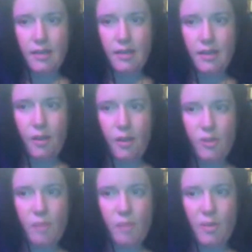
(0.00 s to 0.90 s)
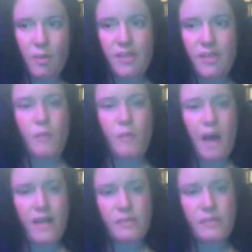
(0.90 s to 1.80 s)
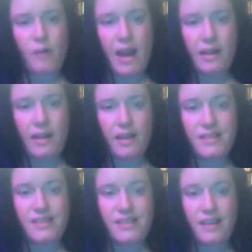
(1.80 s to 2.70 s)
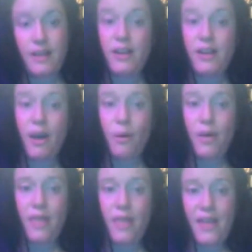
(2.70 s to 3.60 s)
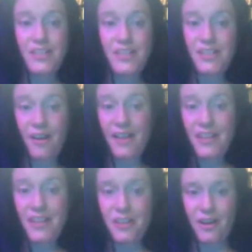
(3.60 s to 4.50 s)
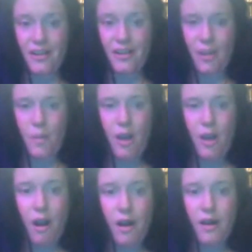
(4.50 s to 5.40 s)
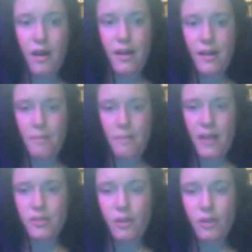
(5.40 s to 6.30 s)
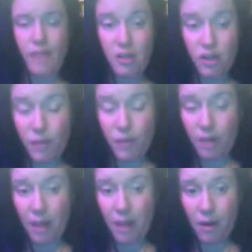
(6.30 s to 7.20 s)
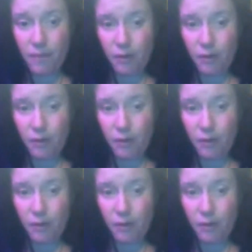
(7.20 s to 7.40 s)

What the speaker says: there's part of me that says, wow, that's miraculous. No, that's just our nature. Like, we are magical creatures. We are powerful